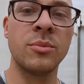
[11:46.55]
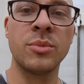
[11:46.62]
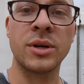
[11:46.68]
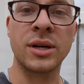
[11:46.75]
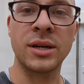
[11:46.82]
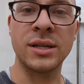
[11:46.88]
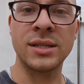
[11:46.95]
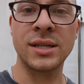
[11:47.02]

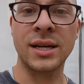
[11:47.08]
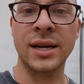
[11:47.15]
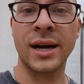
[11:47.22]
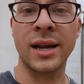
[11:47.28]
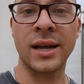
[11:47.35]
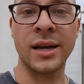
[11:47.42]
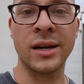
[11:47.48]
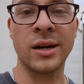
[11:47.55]
because I got
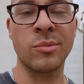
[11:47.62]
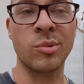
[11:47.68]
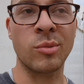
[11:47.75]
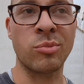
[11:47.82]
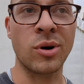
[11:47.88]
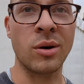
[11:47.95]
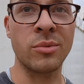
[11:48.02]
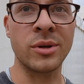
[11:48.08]
to get up
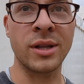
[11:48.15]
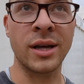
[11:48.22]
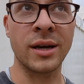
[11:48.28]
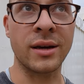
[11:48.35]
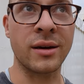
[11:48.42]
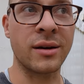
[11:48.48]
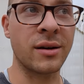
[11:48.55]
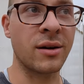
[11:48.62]
at probably
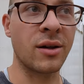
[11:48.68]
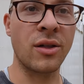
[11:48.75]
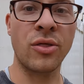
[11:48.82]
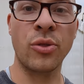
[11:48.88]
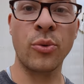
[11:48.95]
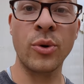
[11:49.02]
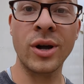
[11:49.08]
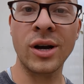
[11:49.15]
like
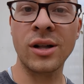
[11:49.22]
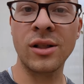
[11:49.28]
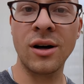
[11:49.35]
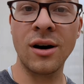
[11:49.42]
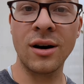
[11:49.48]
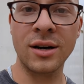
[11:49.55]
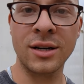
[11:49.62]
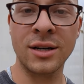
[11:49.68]
3
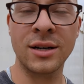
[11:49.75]
o'clock